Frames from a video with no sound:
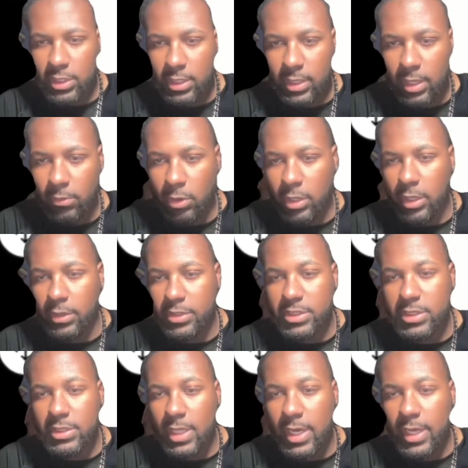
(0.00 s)
that right now. This
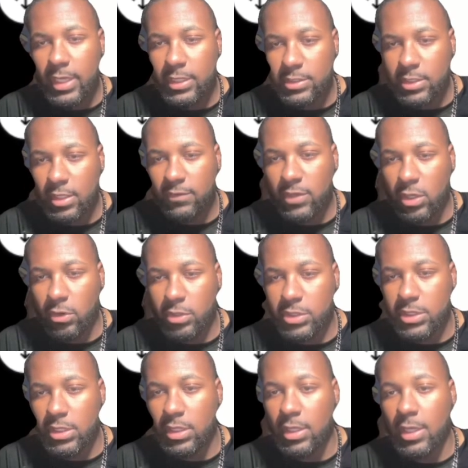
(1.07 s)
is not a safe
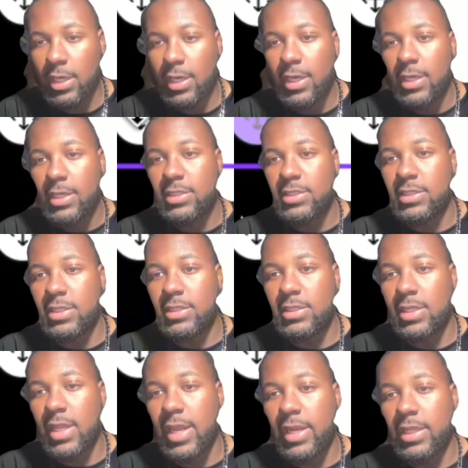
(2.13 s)
guarantee.
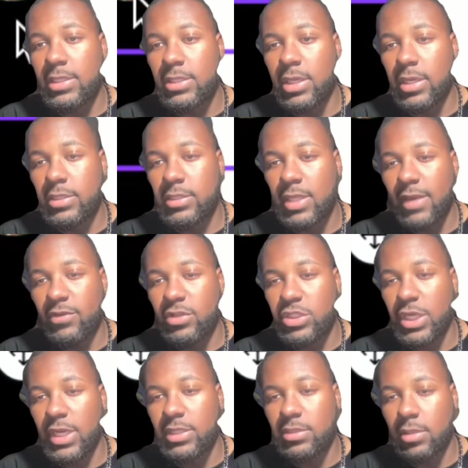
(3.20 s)
Cincinnati does have a
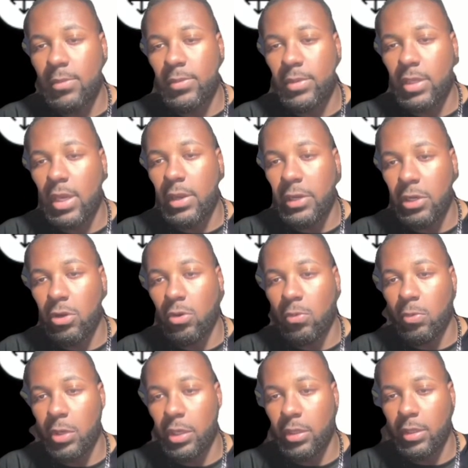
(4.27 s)
chance of coming out here and
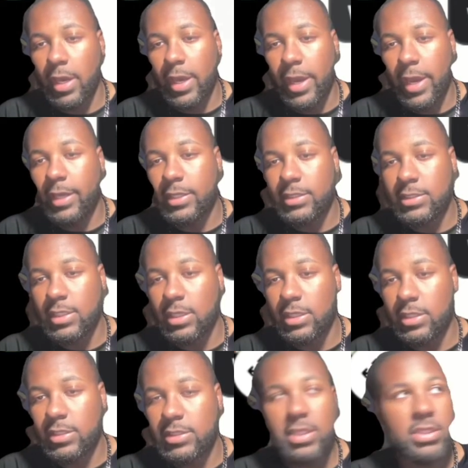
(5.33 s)
winning. I can see it.
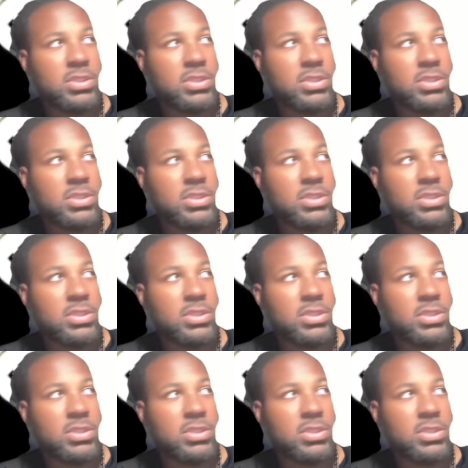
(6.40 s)
Like I said, it's